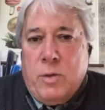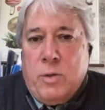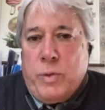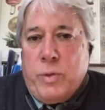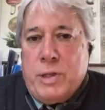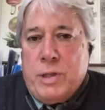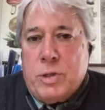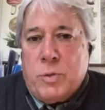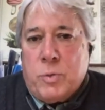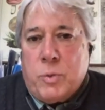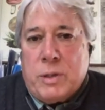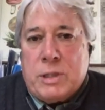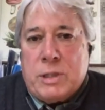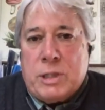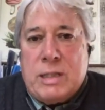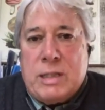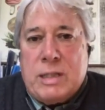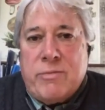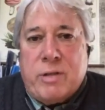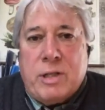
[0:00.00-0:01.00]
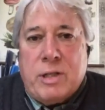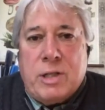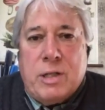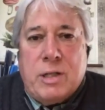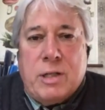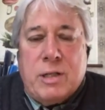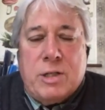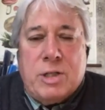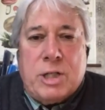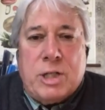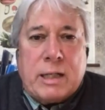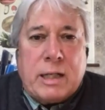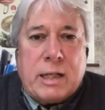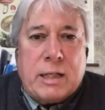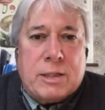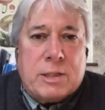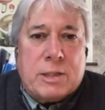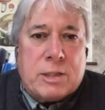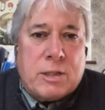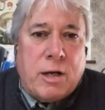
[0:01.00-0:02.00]
We do what Stephen
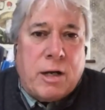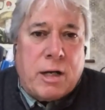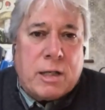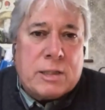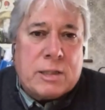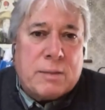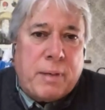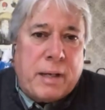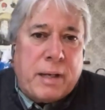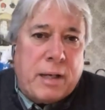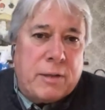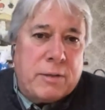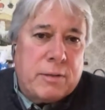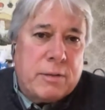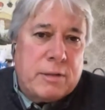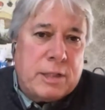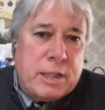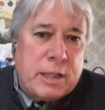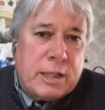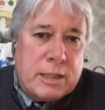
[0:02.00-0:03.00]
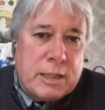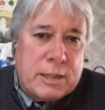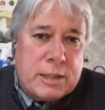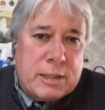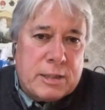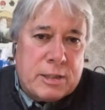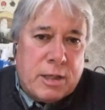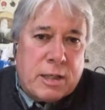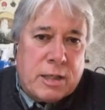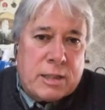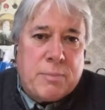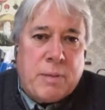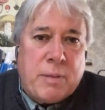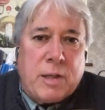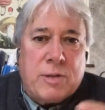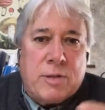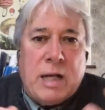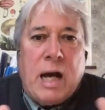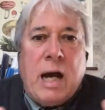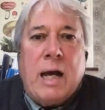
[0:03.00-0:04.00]
Jenkins talks about. Jenkinson talks
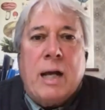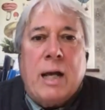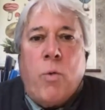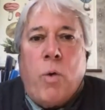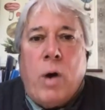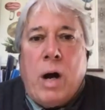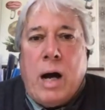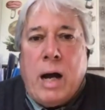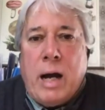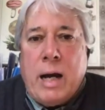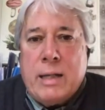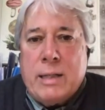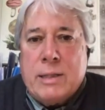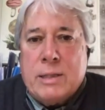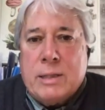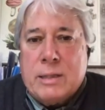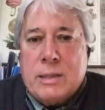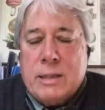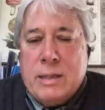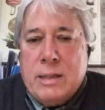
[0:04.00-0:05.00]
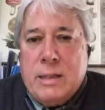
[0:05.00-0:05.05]
about dying wise.